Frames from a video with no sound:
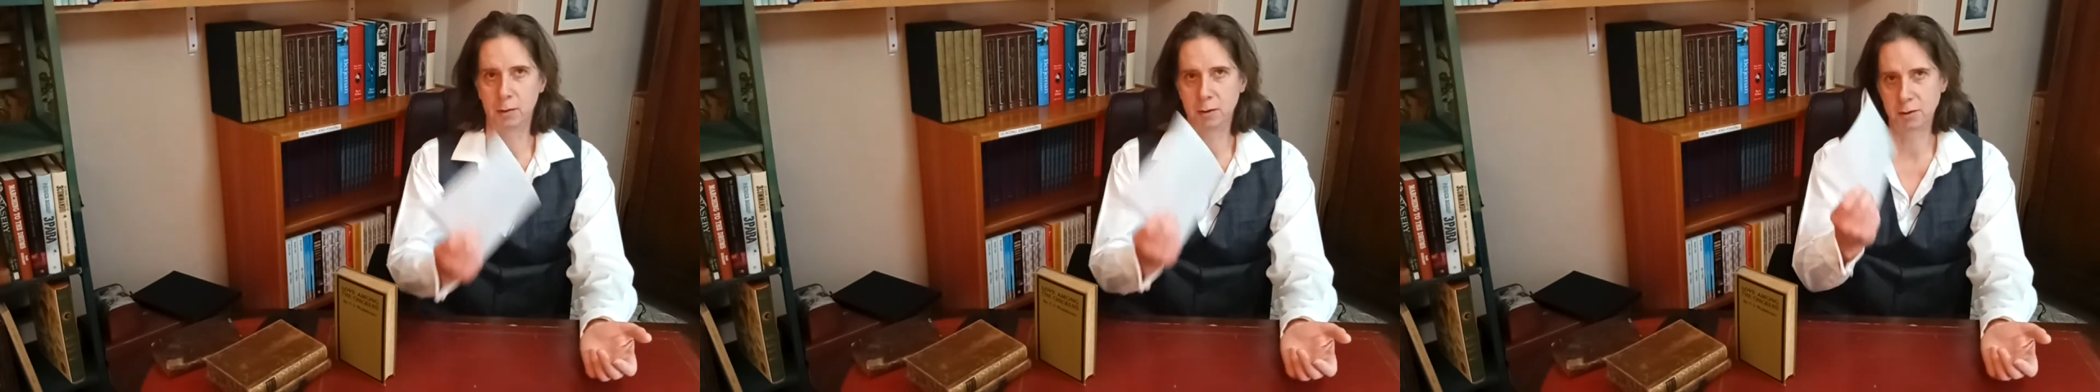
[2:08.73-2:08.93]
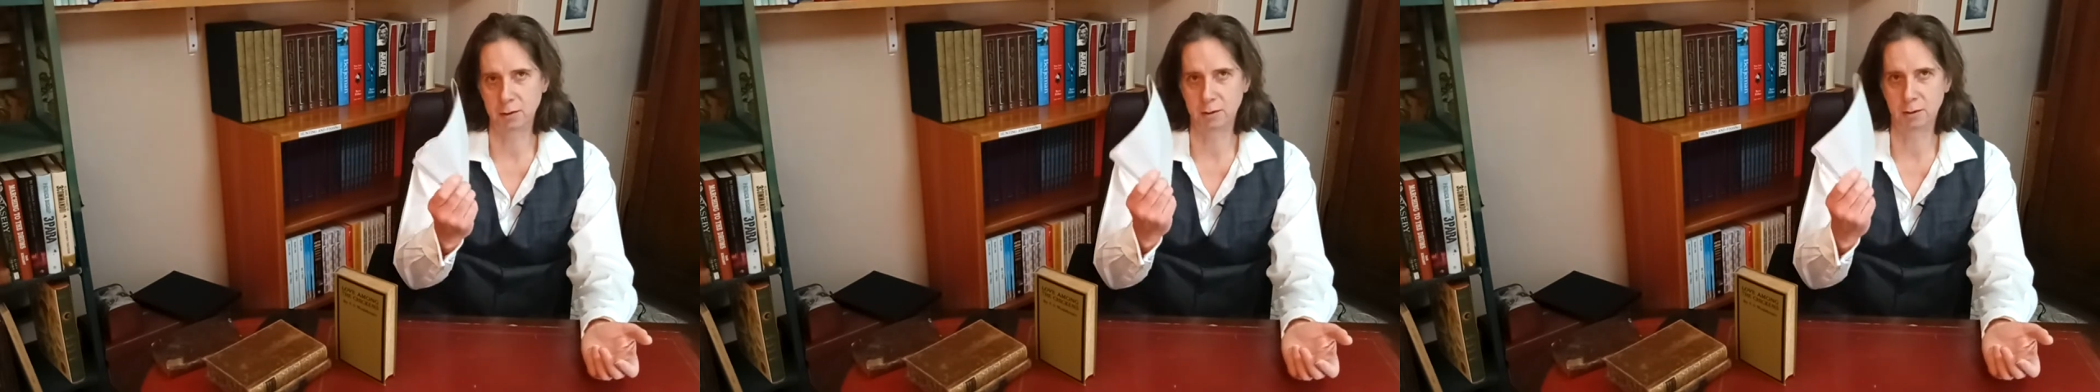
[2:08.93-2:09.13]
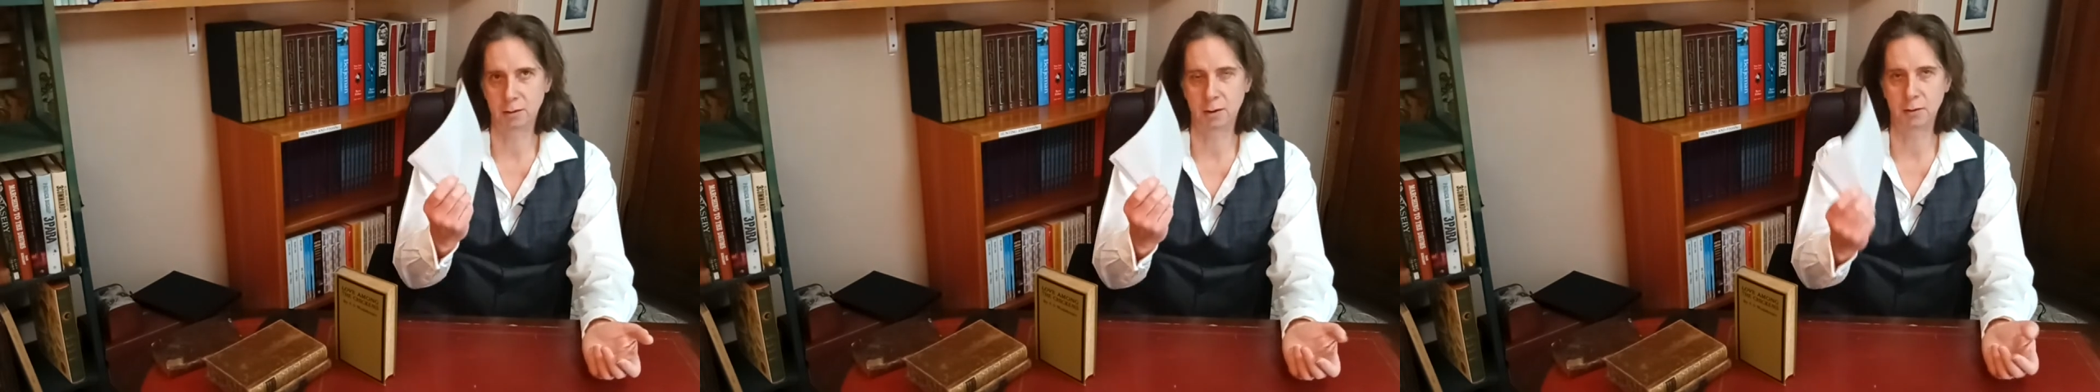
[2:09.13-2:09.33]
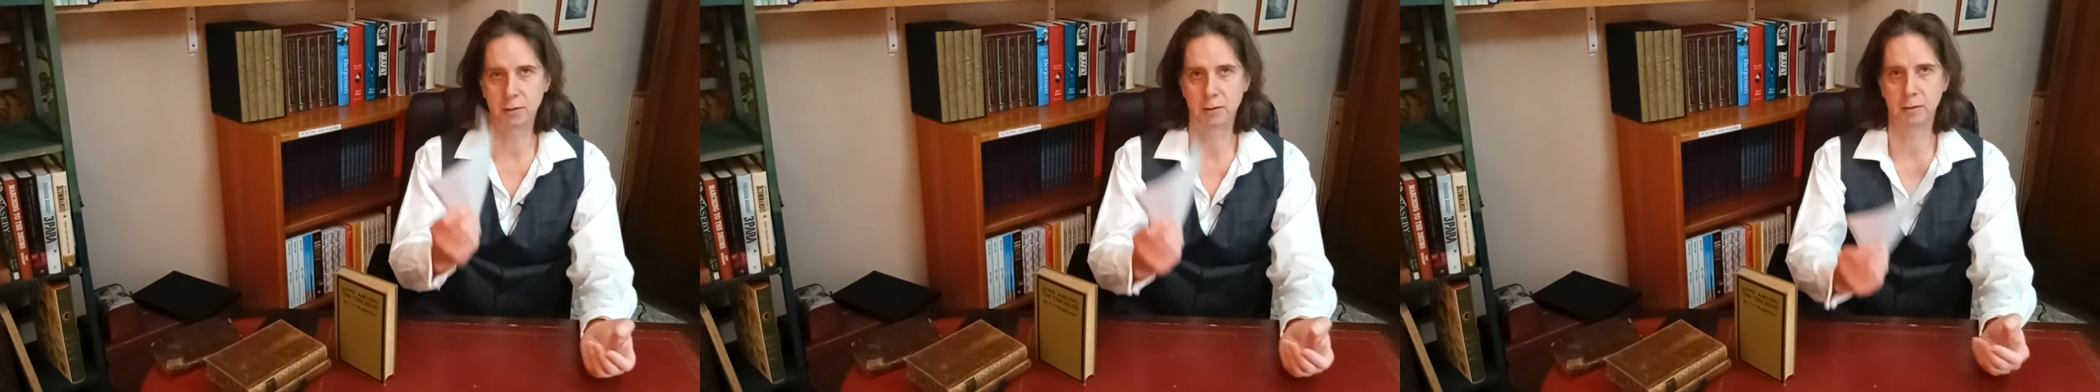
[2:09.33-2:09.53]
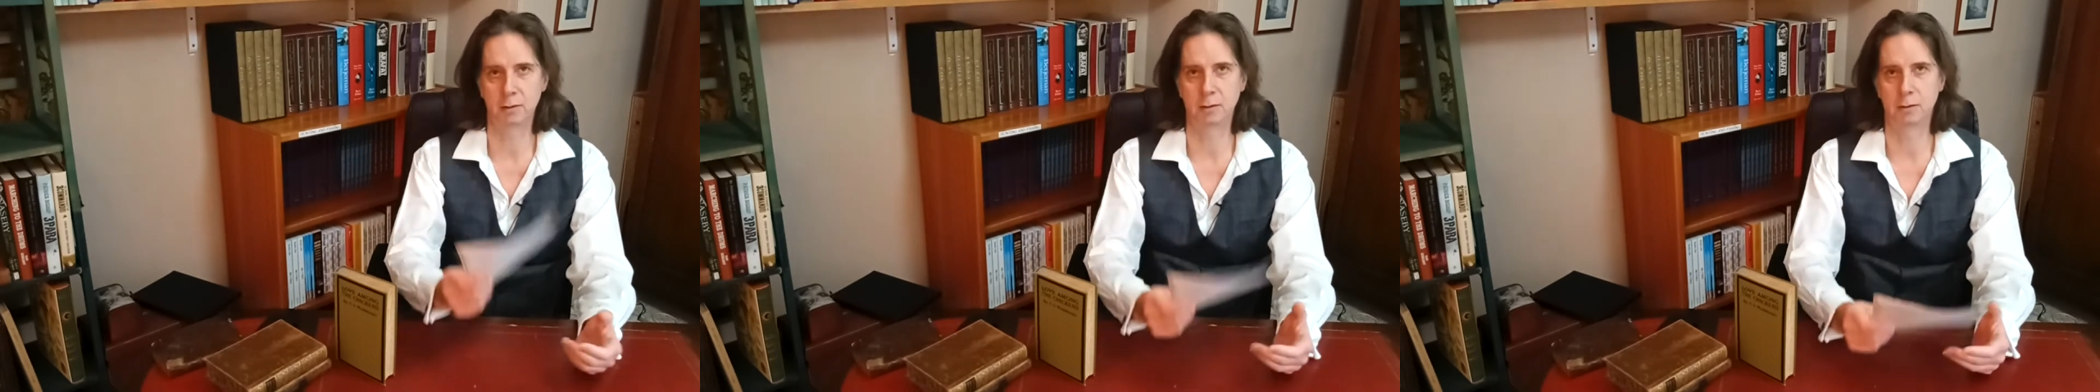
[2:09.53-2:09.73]
which is
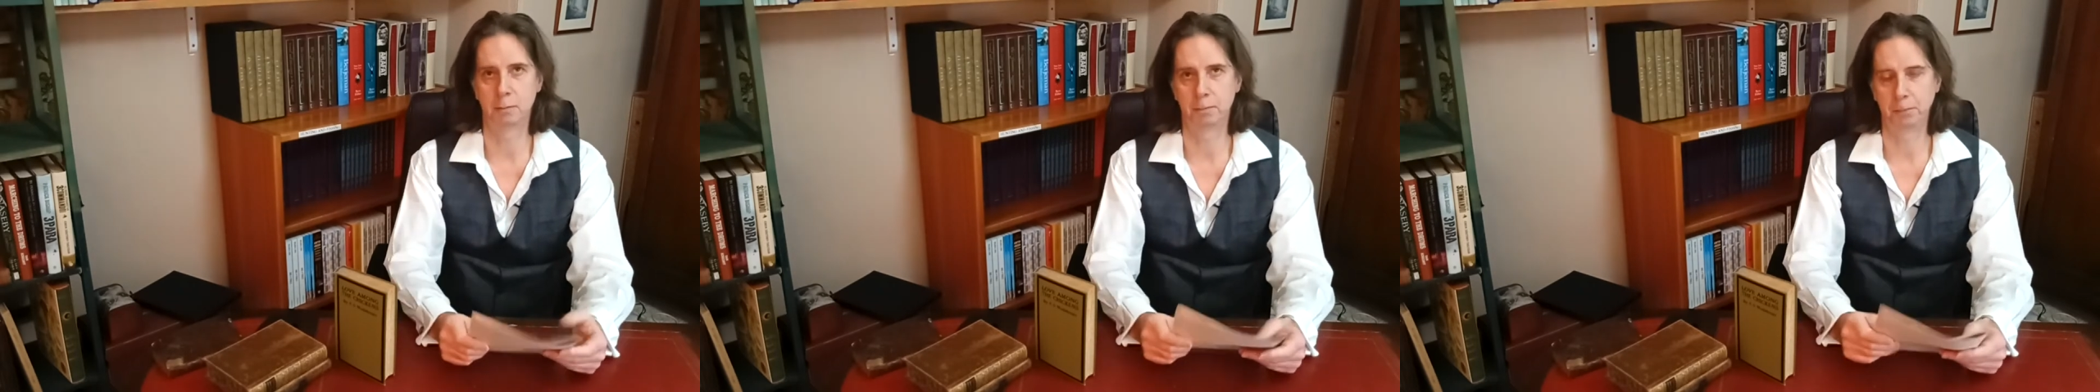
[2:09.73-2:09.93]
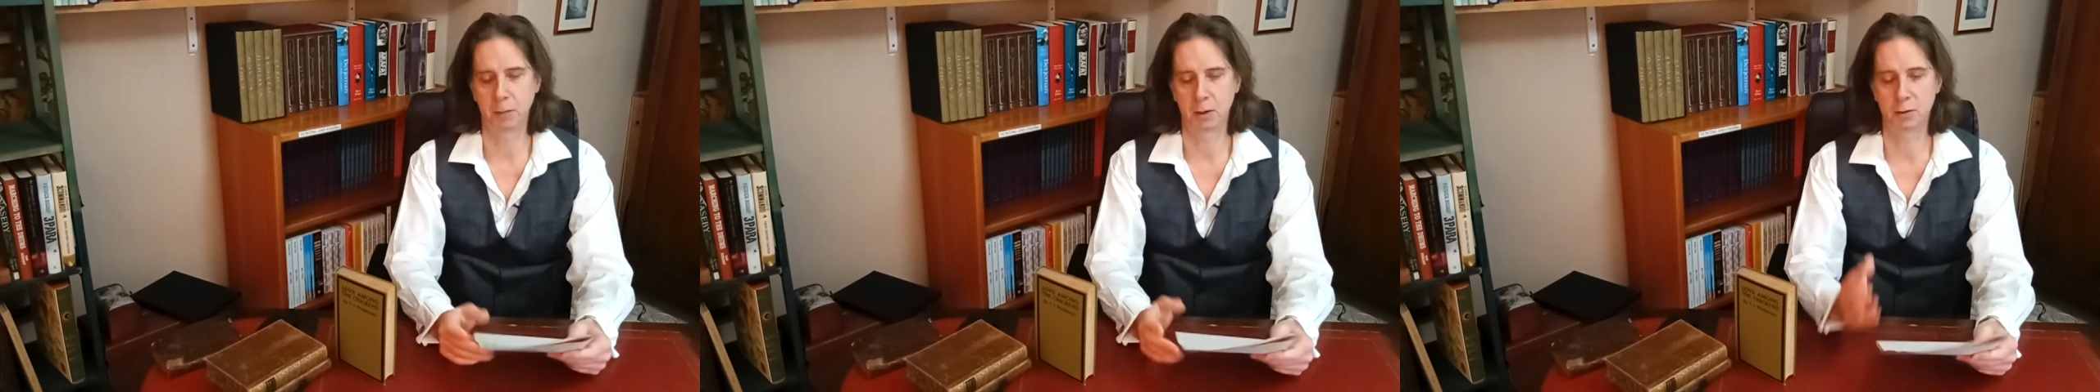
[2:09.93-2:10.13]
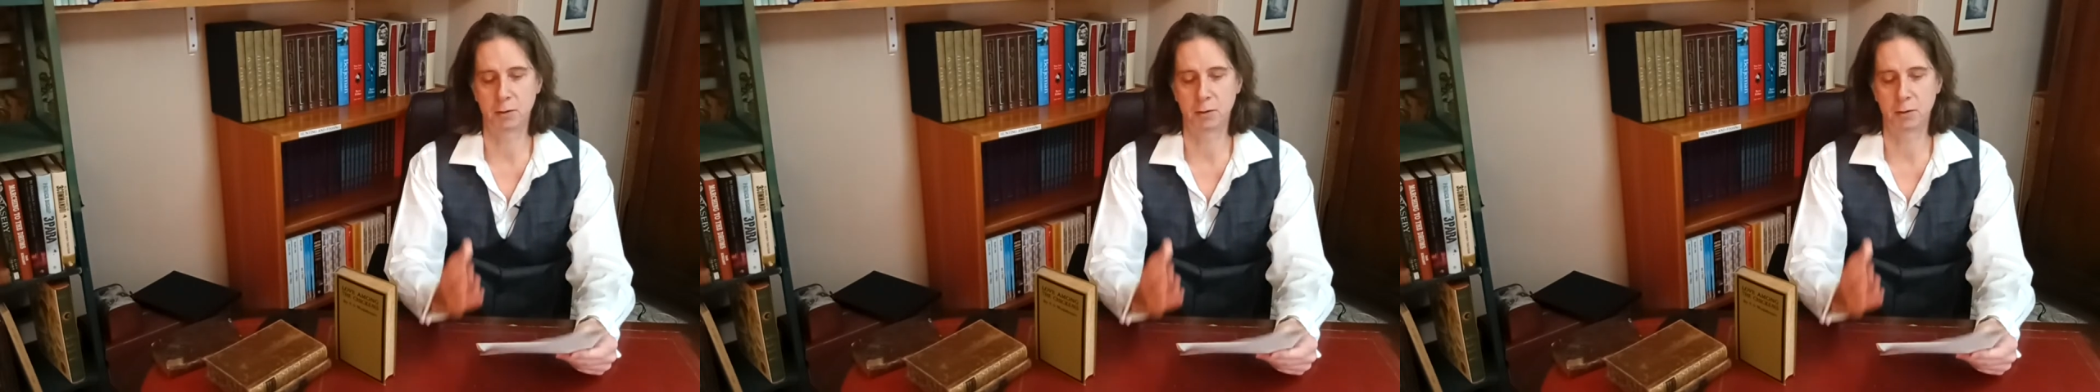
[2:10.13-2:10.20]
this size,